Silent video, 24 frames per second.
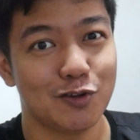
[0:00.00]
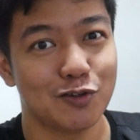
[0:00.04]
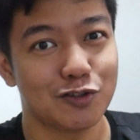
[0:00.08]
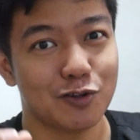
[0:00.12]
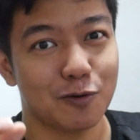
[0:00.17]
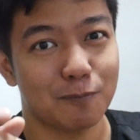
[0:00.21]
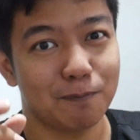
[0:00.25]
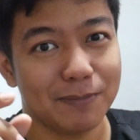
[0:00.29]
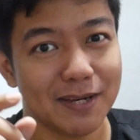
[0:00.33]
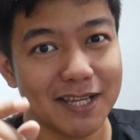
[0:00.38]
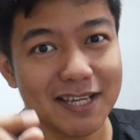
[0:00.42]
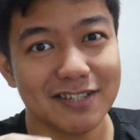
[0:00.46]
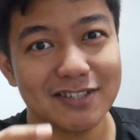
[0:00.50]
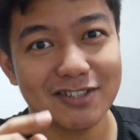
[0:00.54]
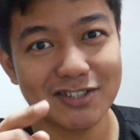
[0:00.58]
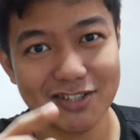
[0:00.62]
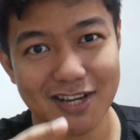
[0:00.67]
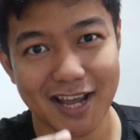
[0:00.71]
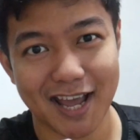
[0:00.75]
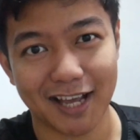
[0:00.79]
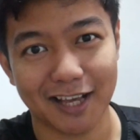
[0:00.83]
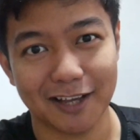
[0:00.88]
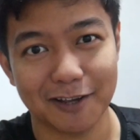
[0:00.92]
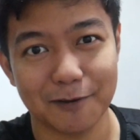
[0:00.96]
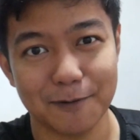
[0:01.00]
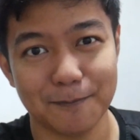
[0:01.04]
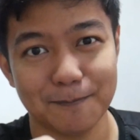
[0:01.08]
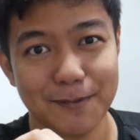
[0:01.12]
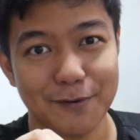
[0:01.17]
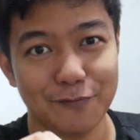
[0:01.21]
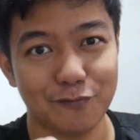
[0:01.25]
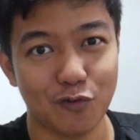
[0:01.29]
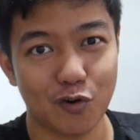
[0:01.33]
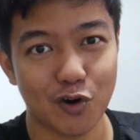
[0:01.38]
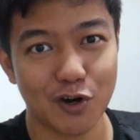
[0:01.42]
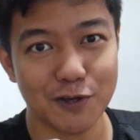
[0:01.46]
So please check
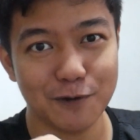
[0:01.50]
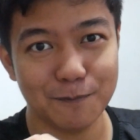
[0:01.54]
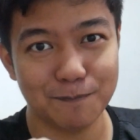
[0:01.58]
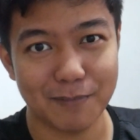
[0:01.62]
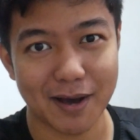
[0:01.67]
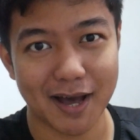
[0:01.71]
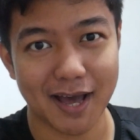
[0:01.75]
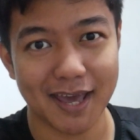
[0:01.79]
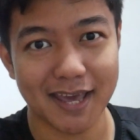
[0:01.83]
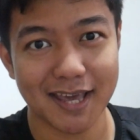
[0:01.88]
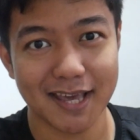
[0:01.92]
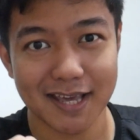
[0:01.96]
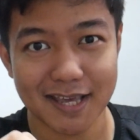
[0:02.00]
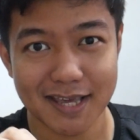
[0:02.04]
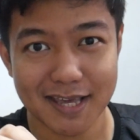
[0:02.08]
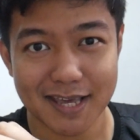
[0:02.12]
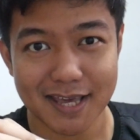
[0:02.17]
before you buy